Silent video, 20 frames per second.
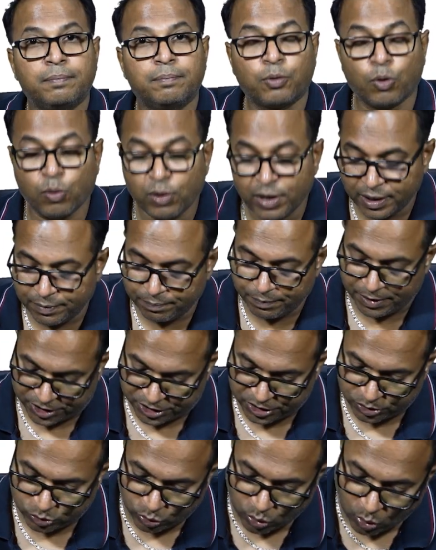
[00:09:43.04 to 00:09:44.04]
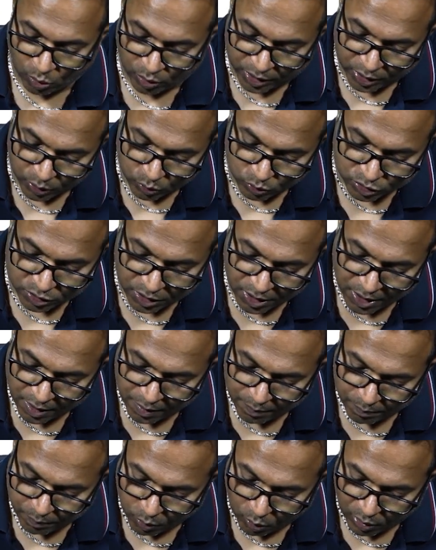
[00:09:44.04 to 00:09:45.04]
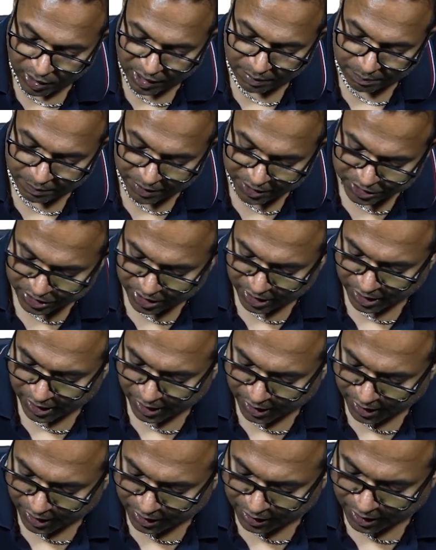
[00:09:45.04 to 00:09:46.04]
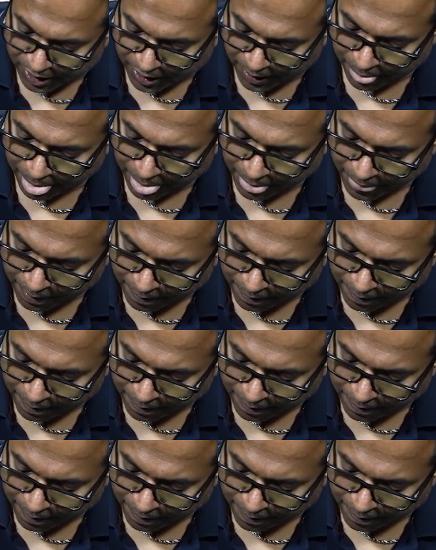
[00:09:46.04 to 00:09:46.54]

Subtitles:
proline mesh. So don't use proline mesh in the